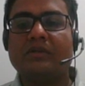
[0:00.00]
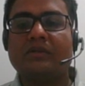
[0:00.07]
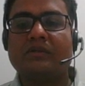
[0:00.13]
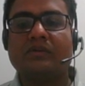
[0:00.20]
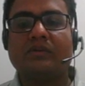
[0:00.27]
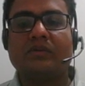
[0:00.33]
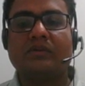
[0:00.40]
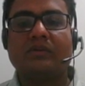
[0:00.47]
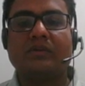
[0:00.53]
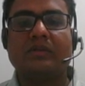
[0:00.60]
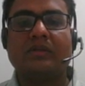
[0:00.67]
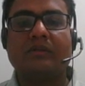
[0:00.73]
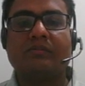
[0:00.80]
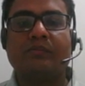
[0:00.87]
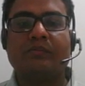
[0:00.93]
so
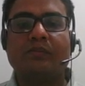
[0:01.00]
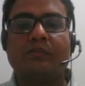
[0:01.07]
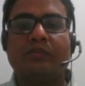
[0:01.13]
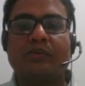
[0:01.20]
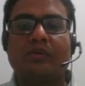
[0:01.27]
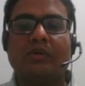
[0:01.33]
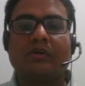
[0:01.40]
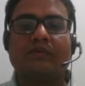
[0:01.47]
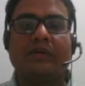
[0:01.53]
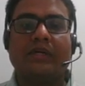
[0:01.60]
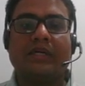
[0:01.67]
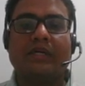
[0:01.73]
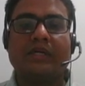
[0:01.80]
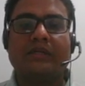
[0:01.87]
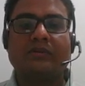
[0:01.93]
the product will
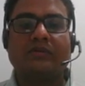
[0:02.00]
decrease.